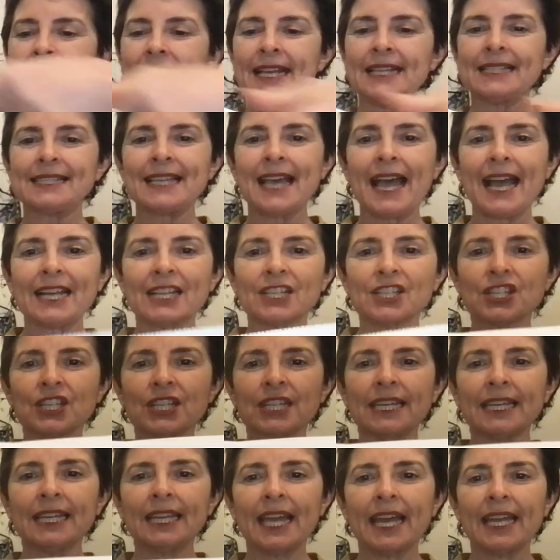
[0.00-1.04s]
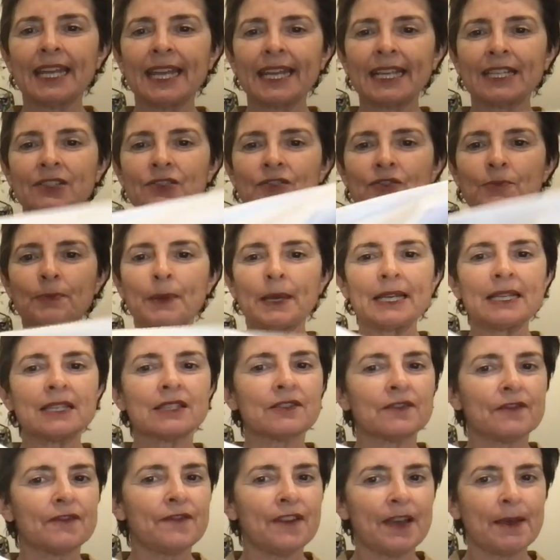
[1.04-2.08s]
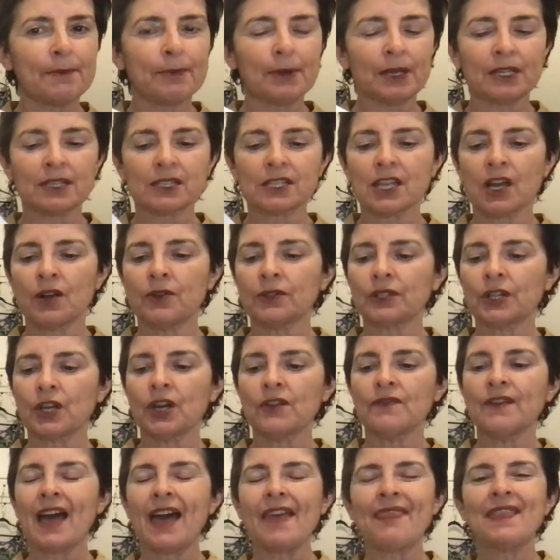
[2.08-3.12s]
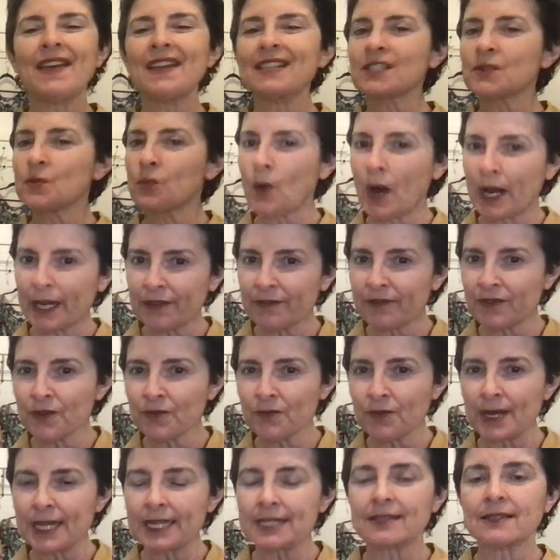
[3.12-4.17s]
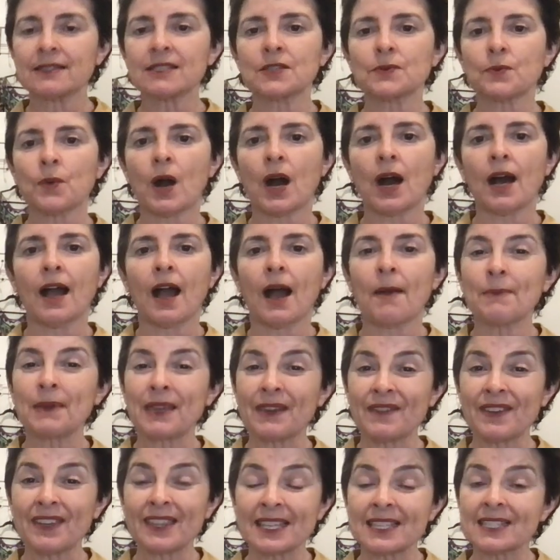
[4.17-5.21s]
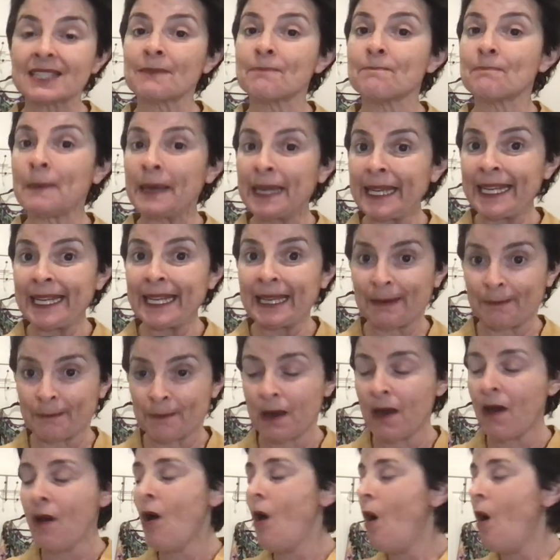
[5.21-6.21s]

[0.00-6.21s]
it's actually an extra piece of fabric sewn over, and that's one of the reasons why I'm giving this a medium.